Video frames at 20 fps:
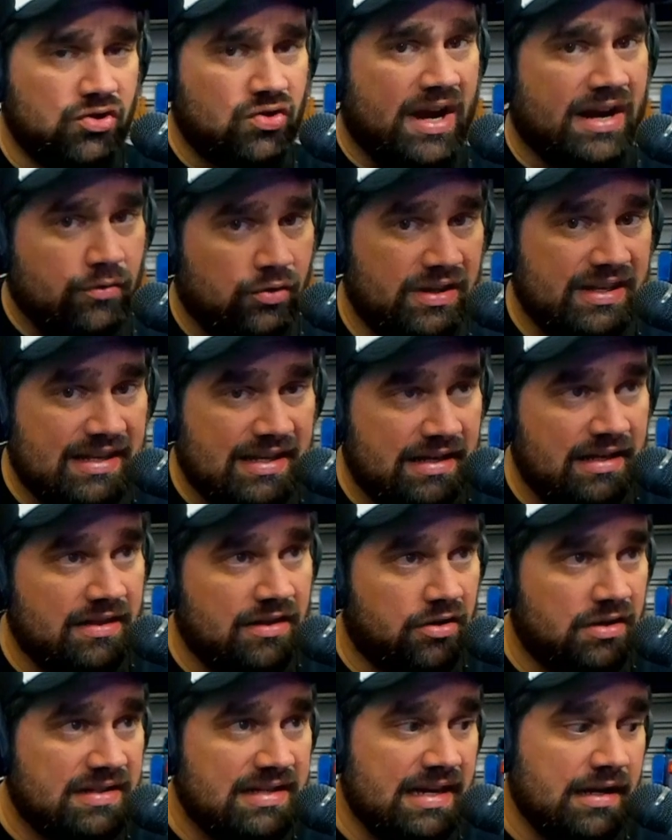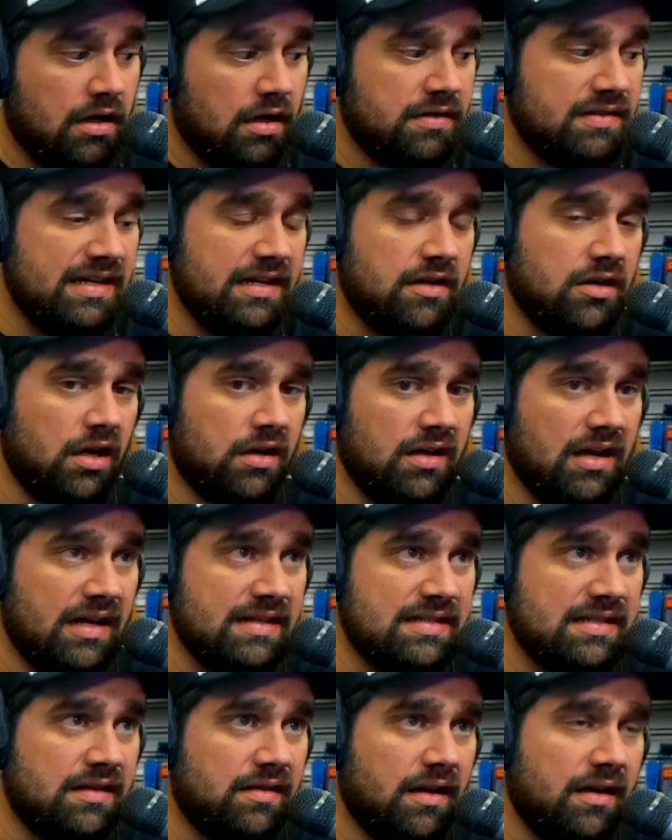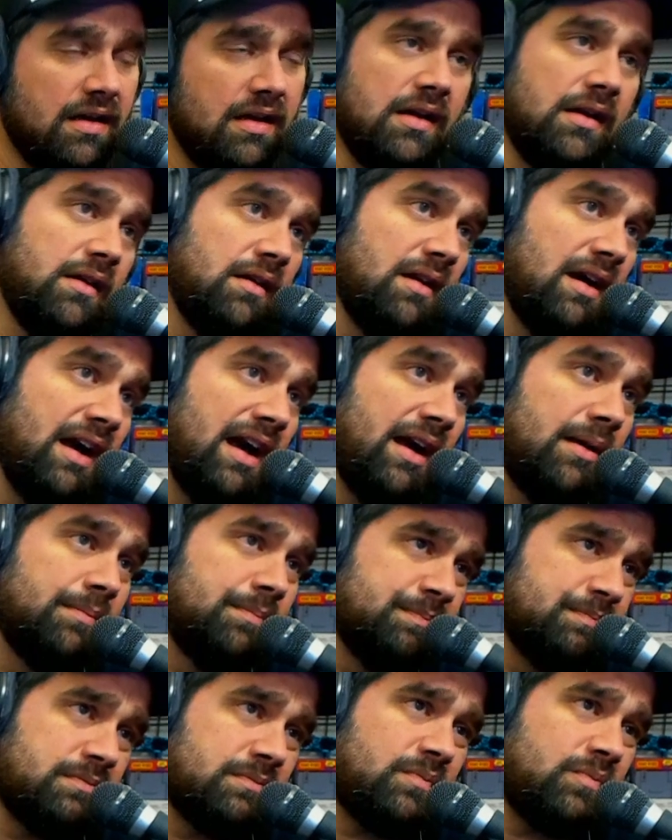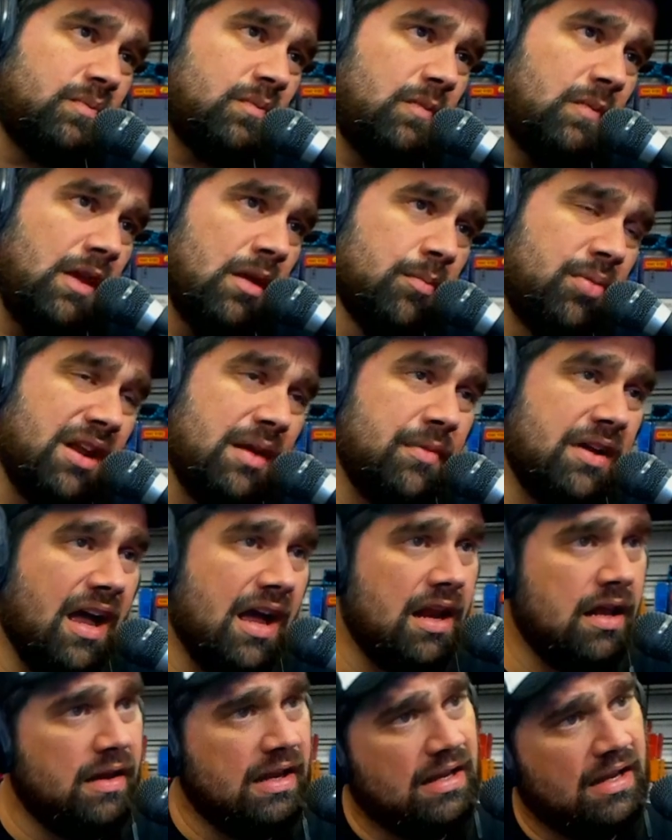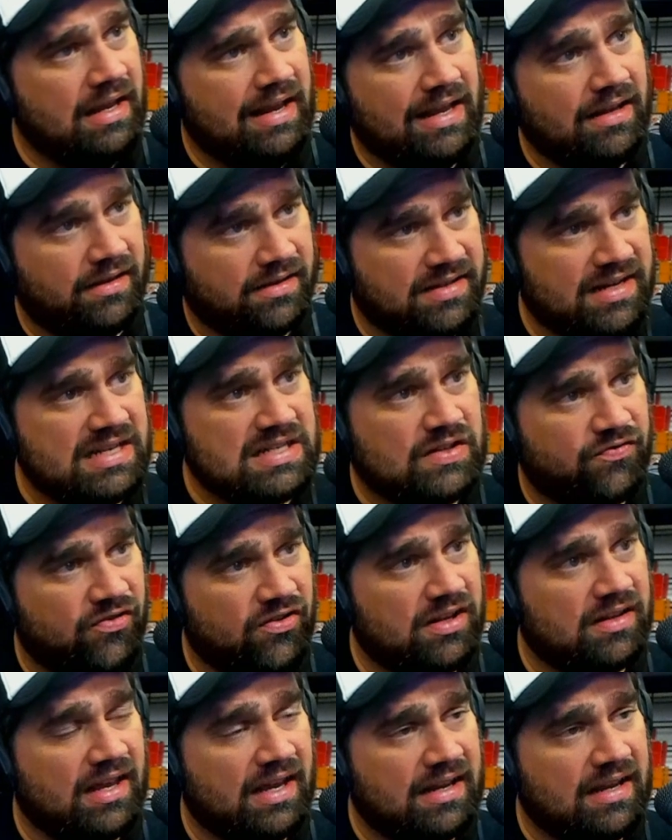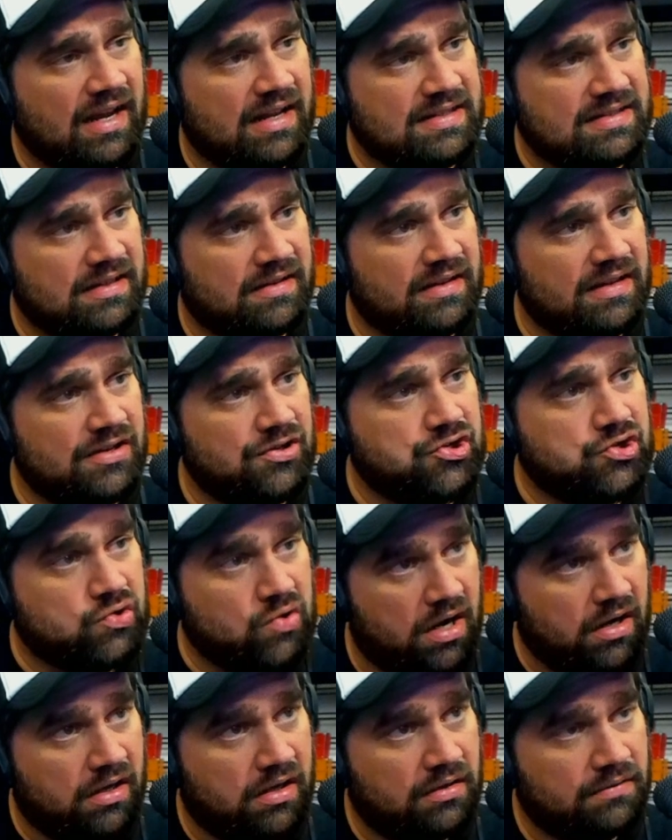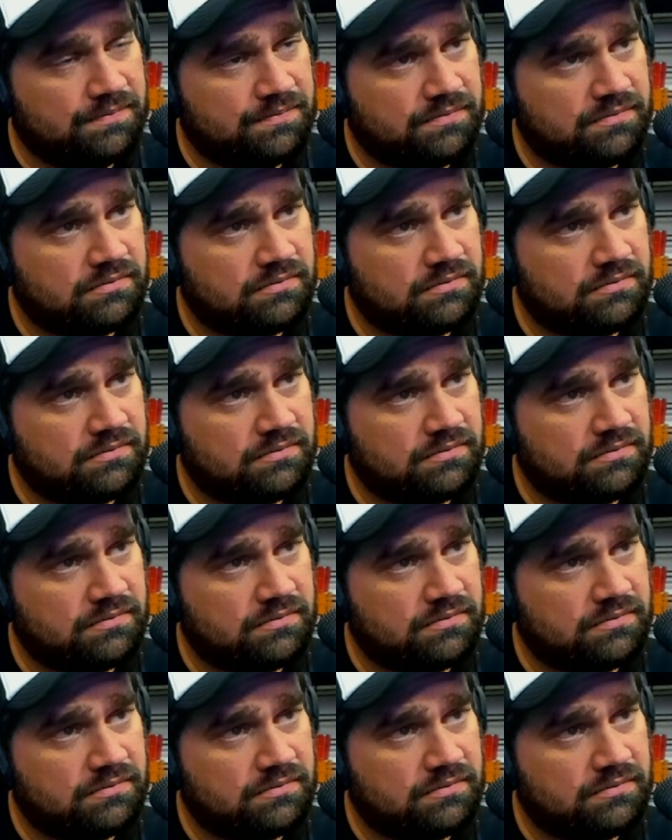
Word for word: try and really get in there to take on, take on Godzilla. Uh, but I'm kind of, it, it does feel like Godzilla has shrunk,